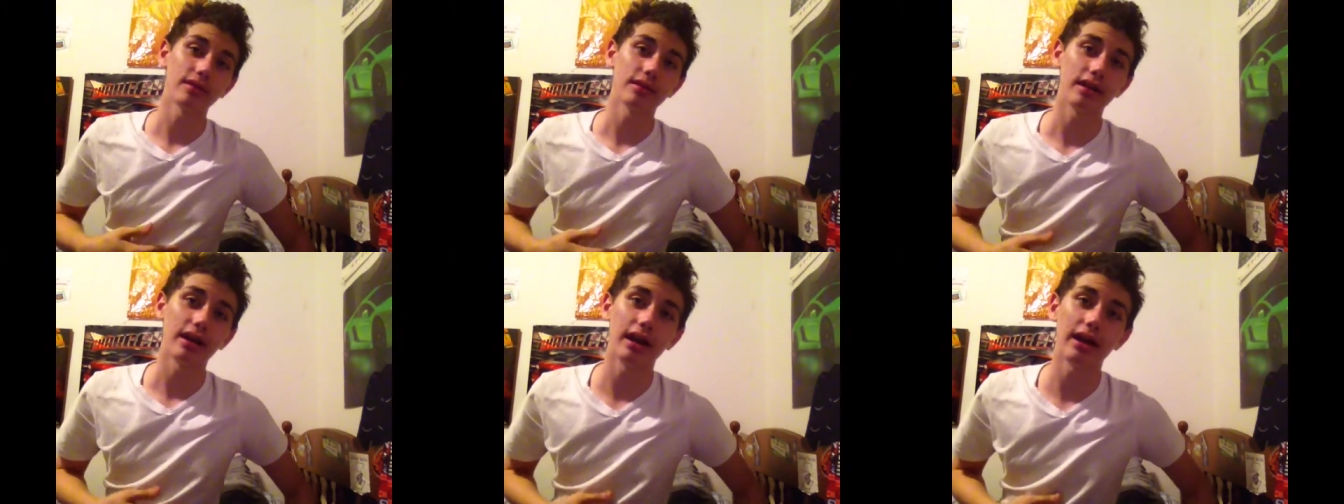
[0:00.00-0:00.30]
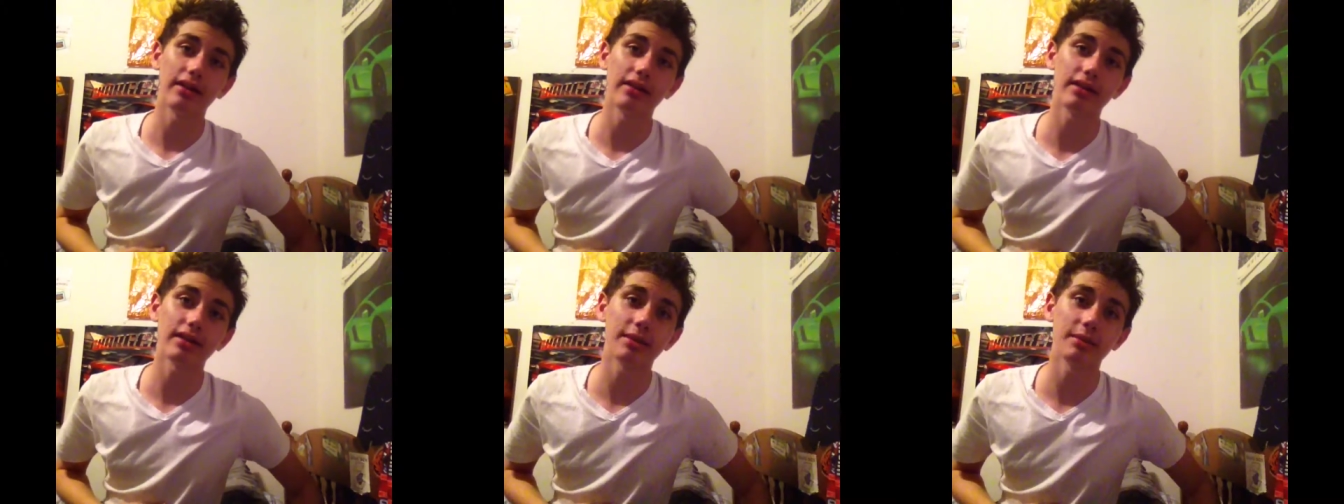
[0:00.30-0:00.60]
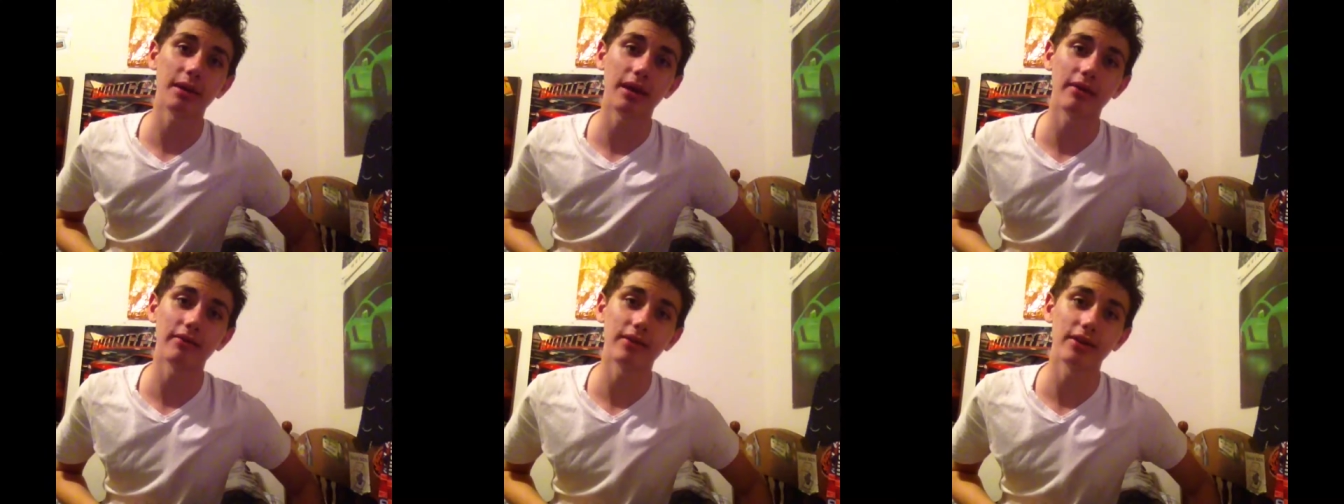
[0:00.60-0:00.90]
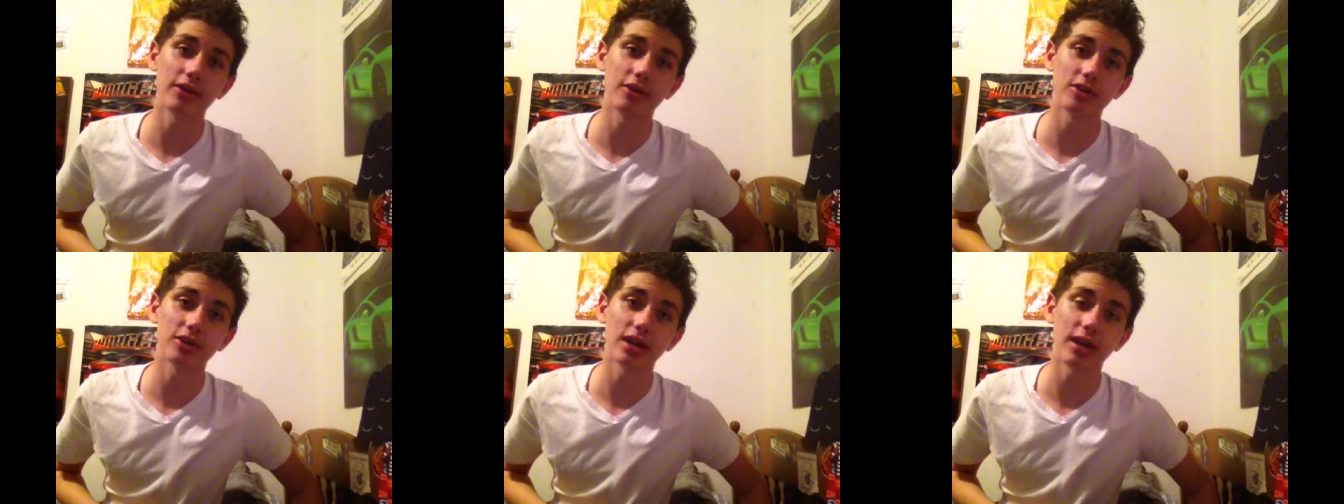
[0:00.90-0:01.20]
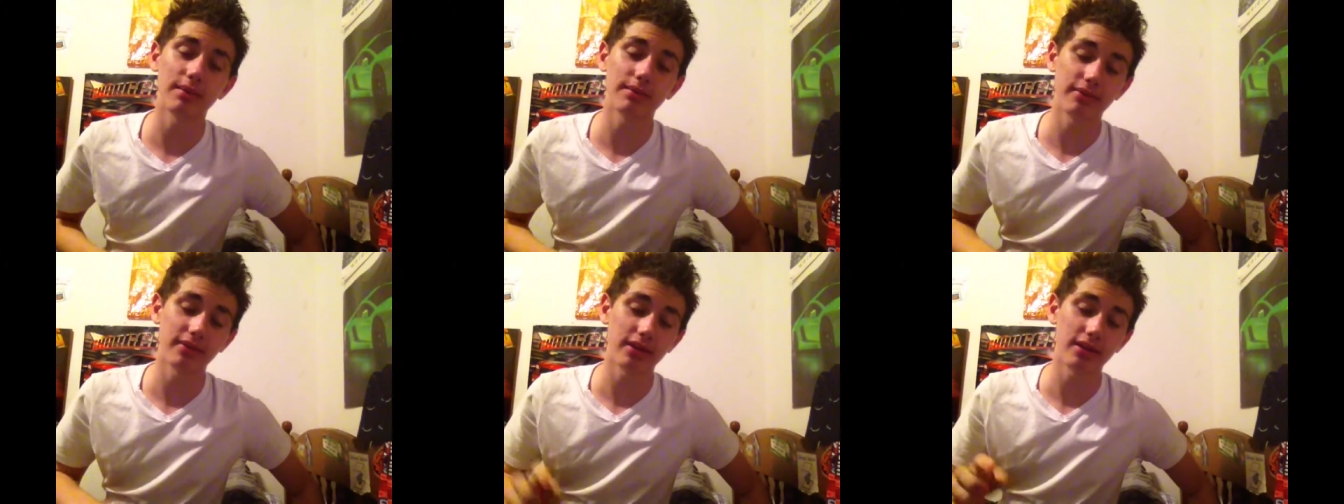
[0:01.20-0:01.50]
Uh, this is about
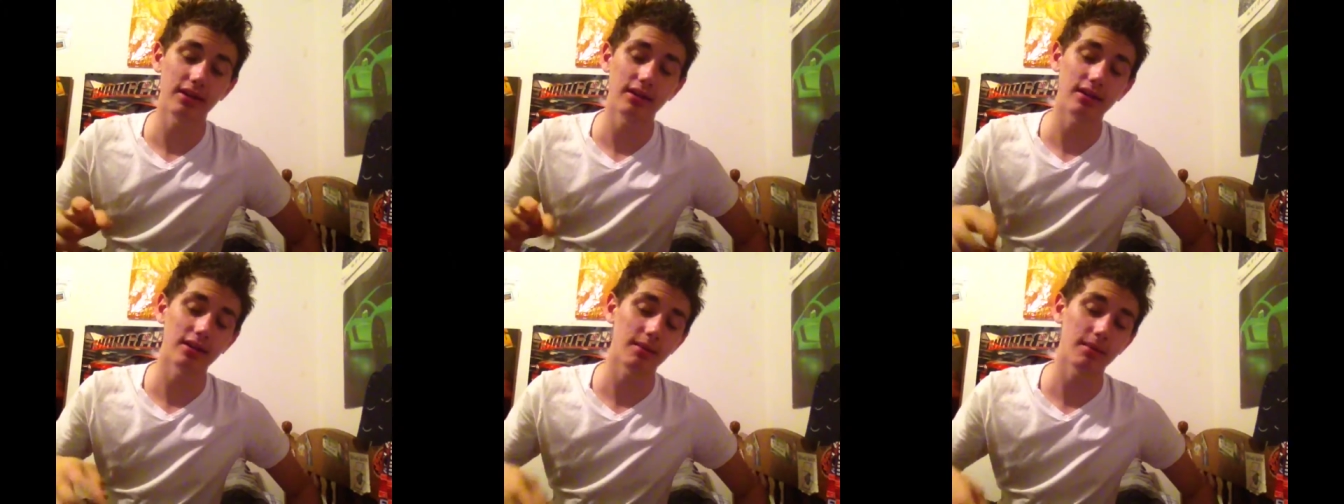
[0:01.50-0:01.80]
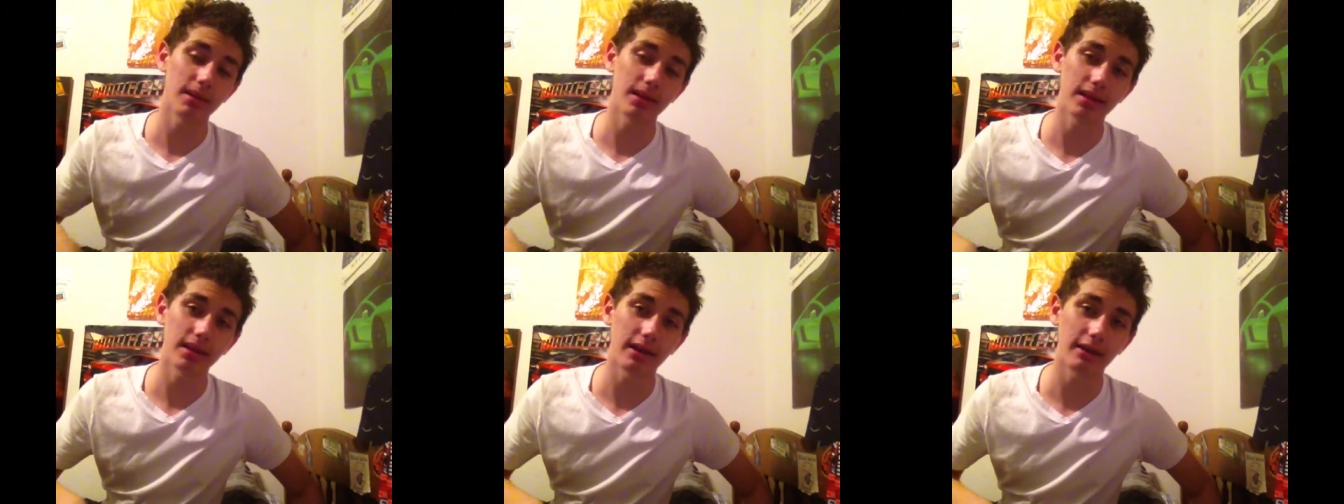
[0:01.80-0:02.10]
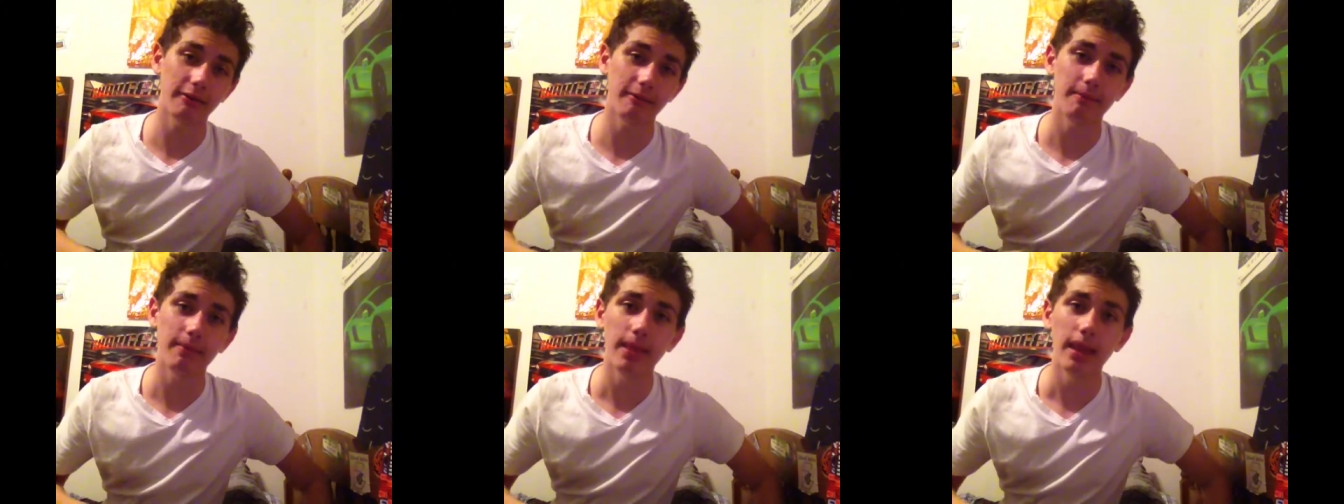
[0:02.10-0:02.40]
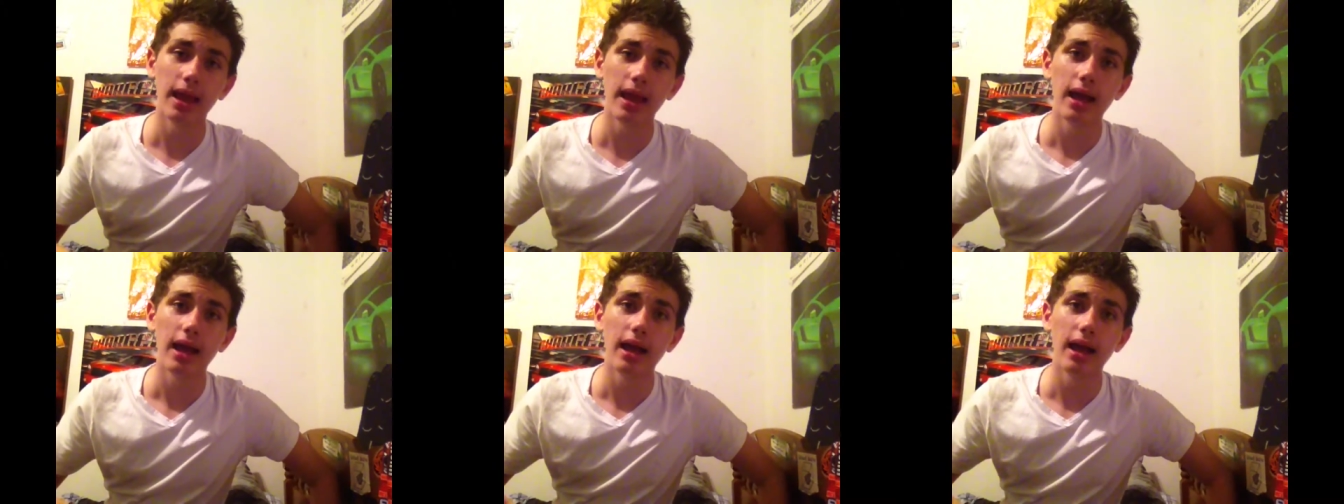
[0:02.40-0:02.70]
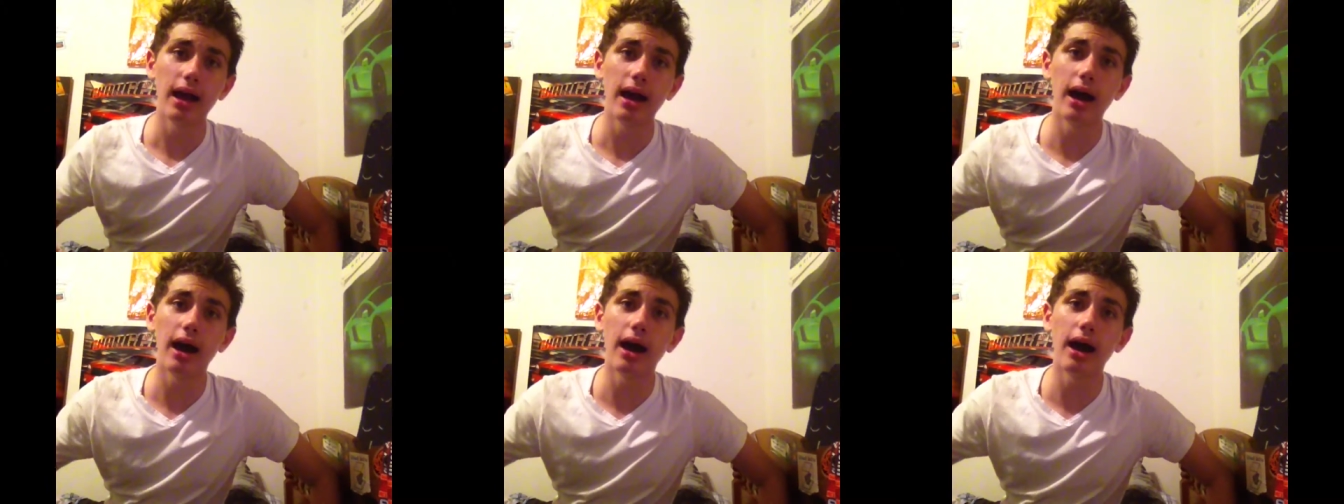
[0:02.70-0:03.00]
Videoshop, if you can't tell by the title.
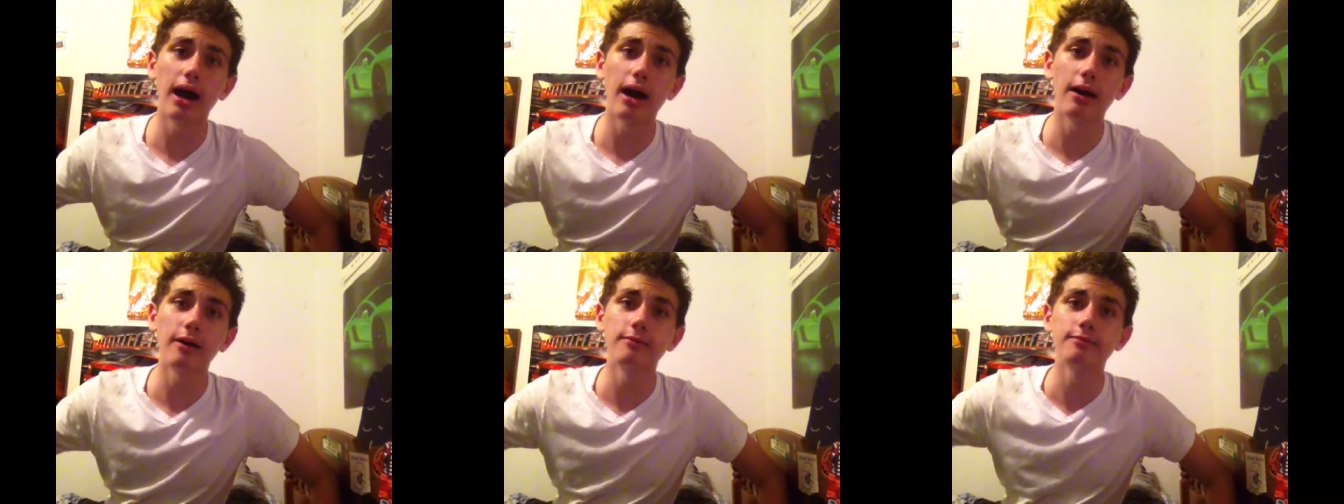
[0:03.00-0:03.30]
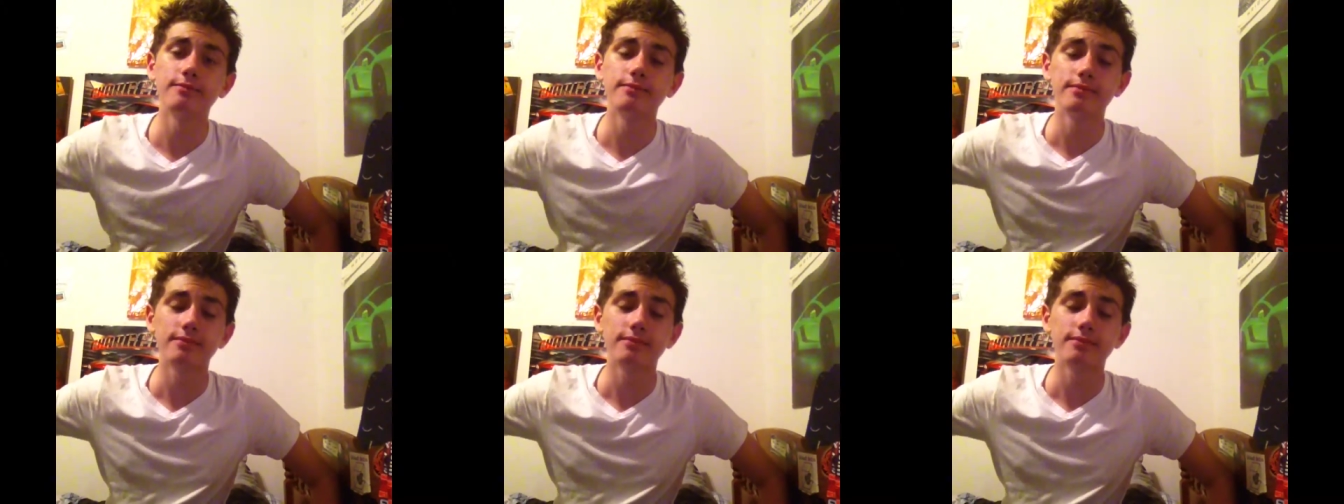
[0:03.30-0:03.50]
Um,